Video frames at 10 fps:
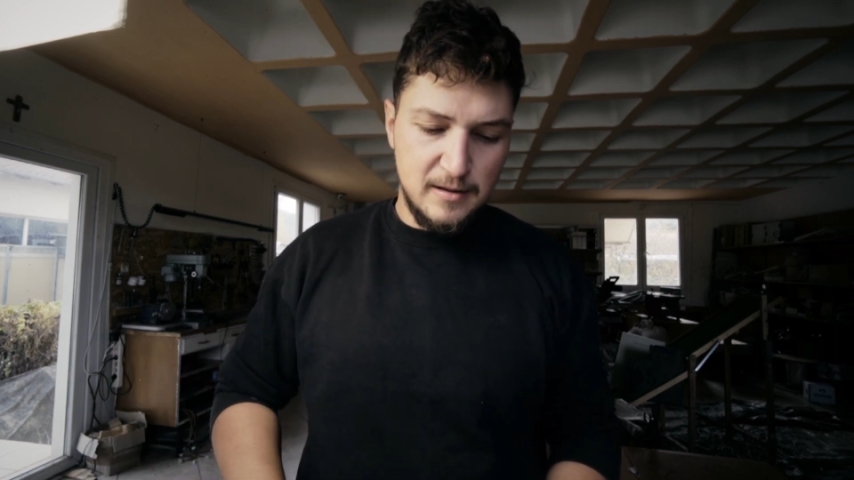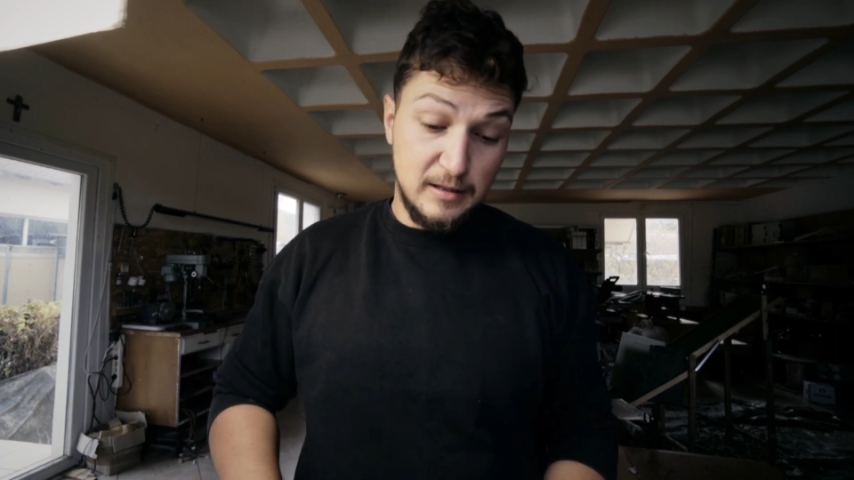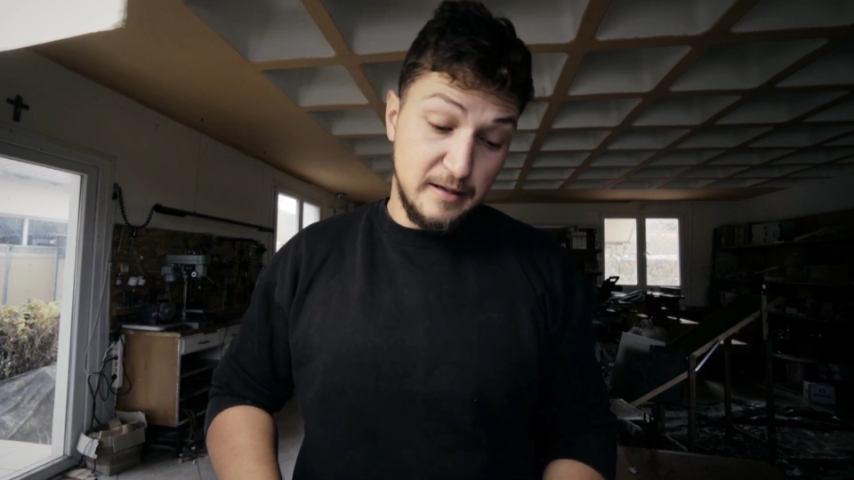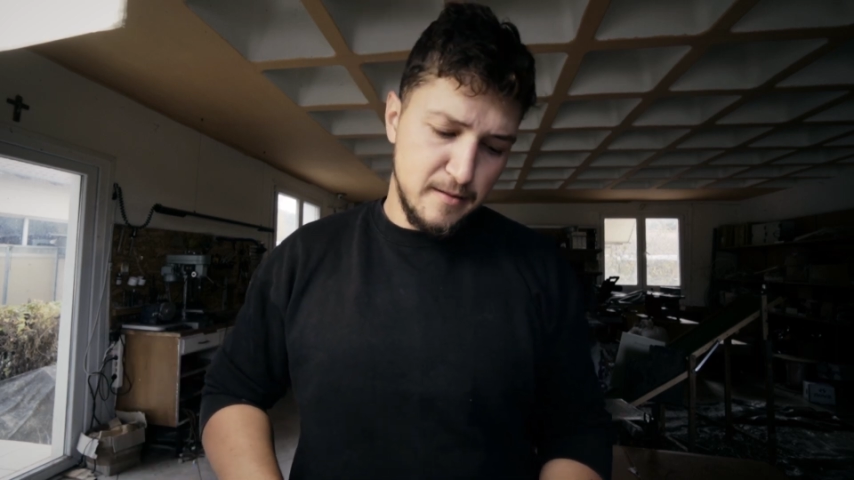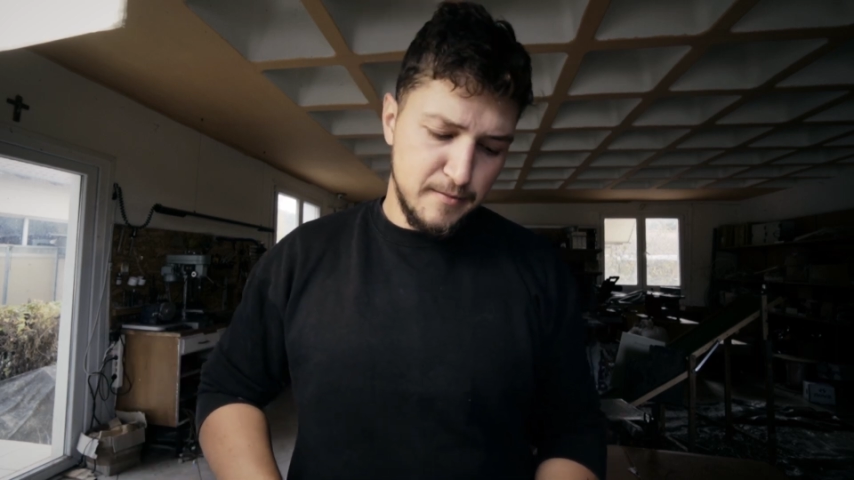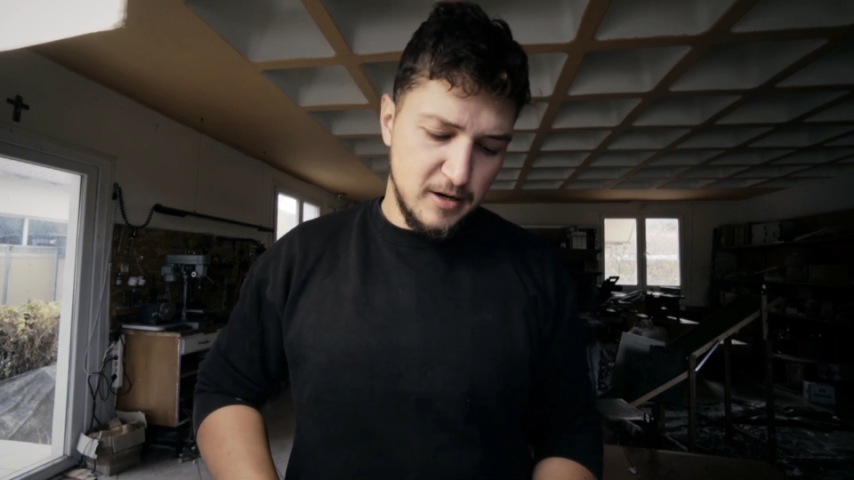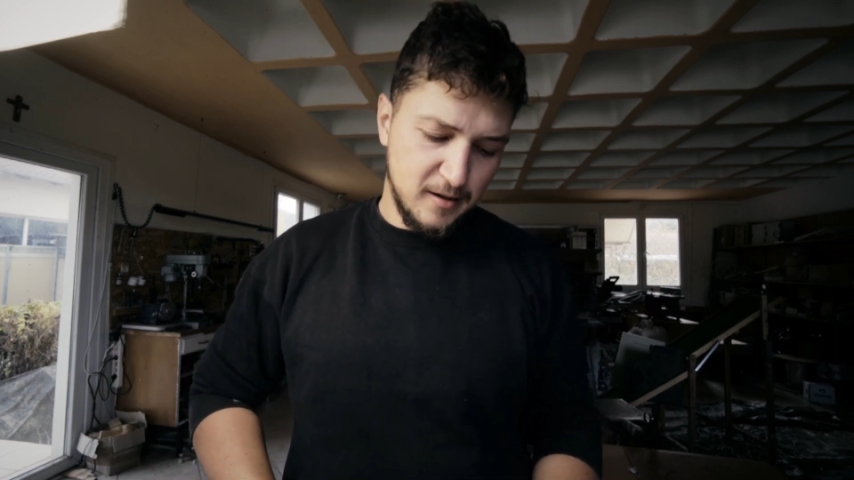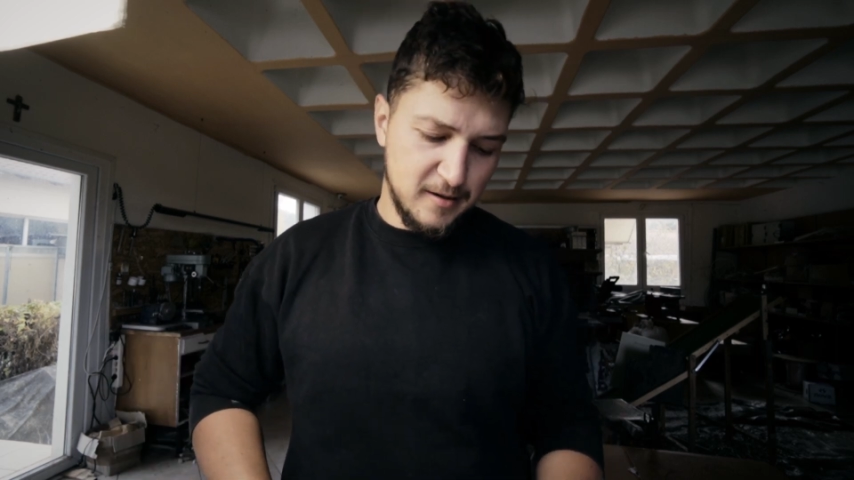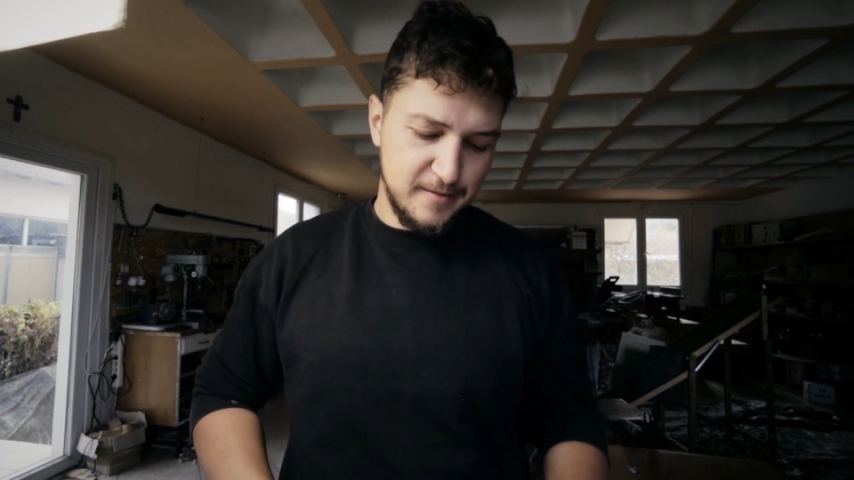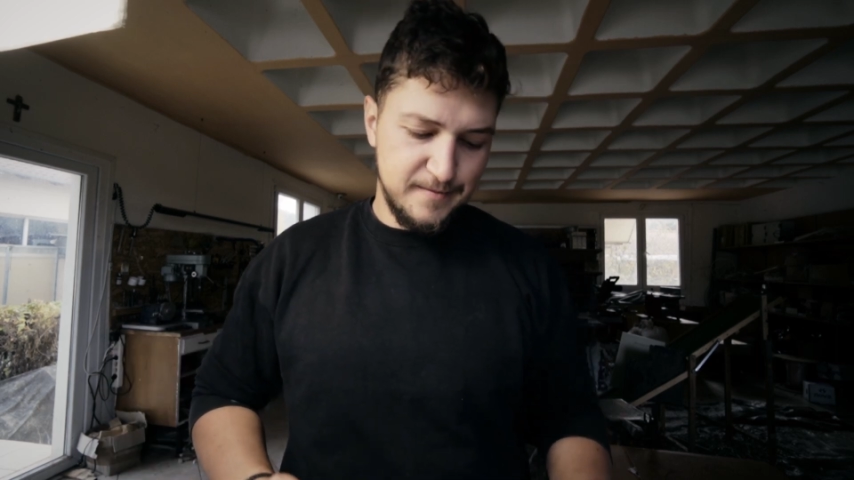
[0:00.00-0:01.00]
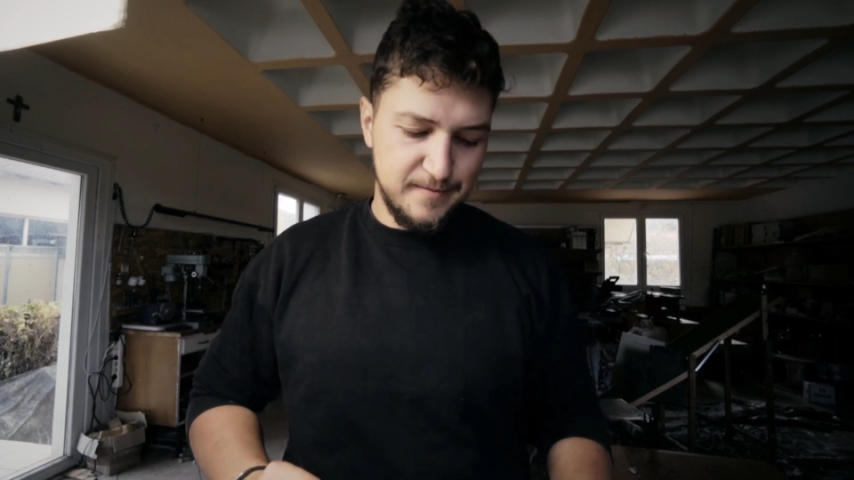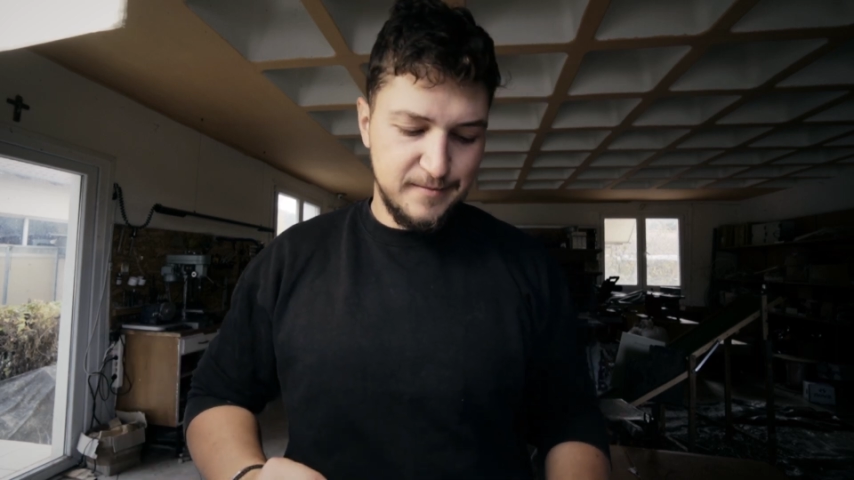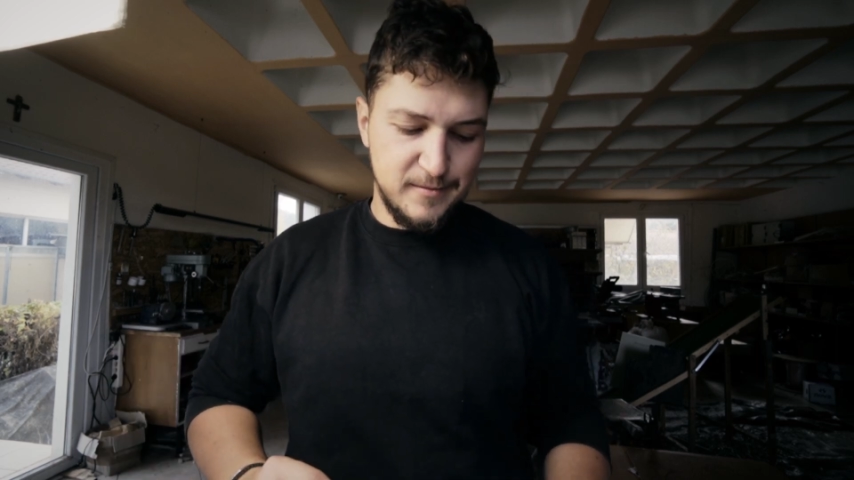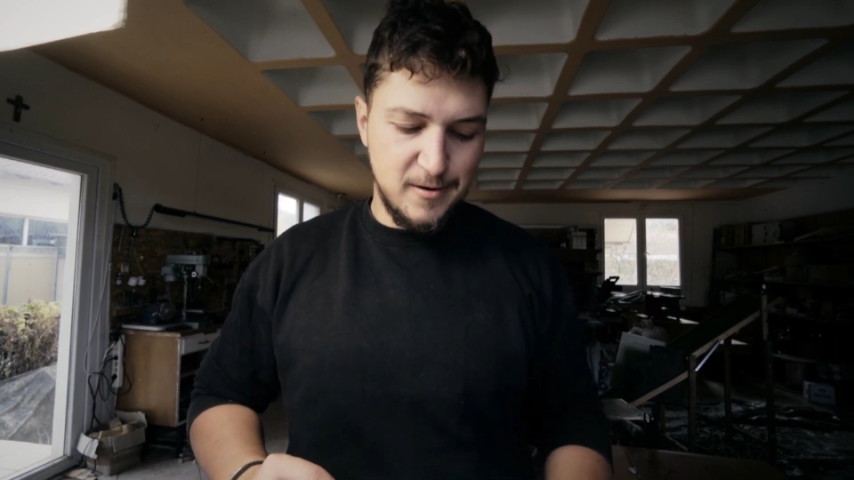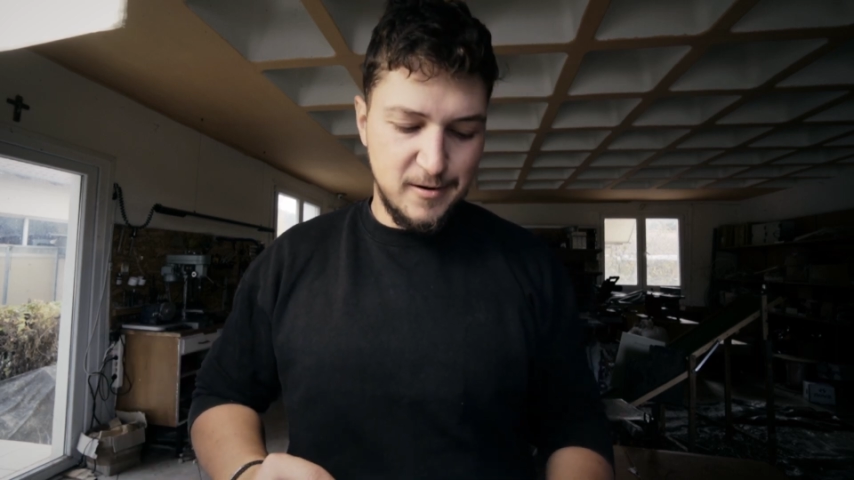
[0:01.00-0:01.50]
Another mark
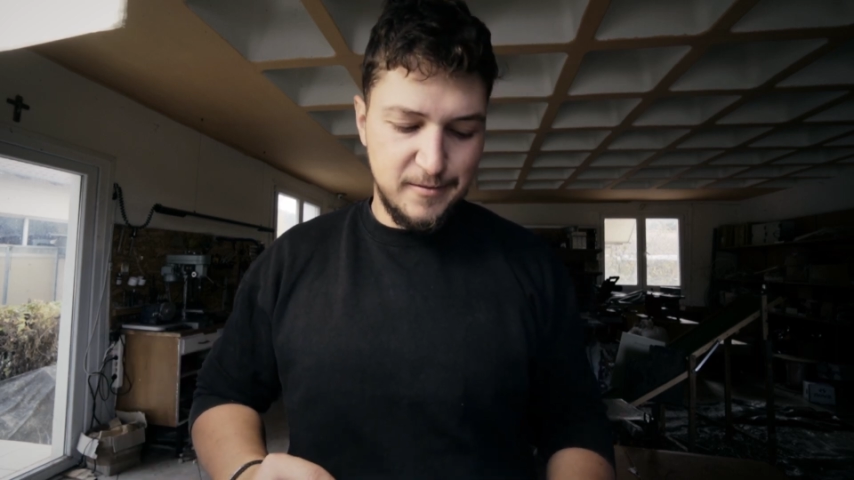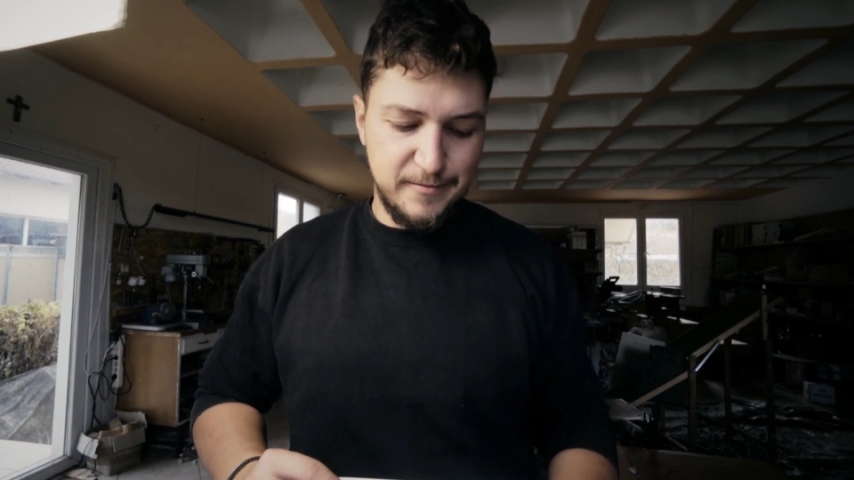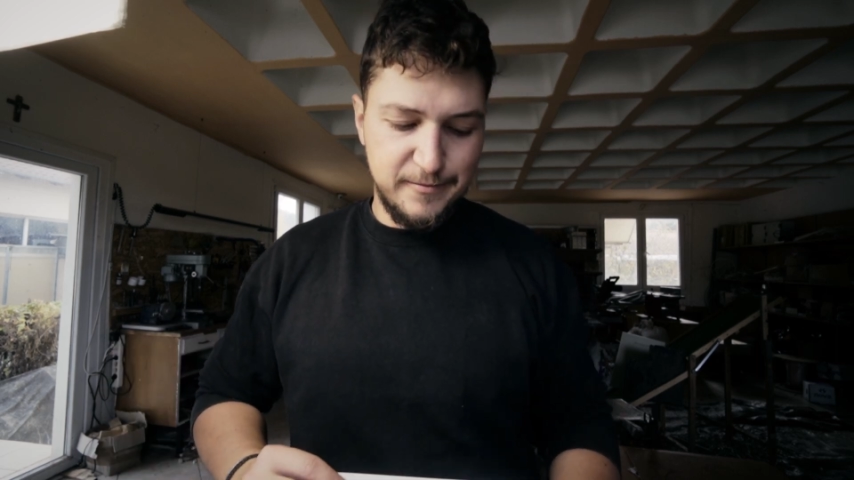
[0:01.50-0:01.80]
or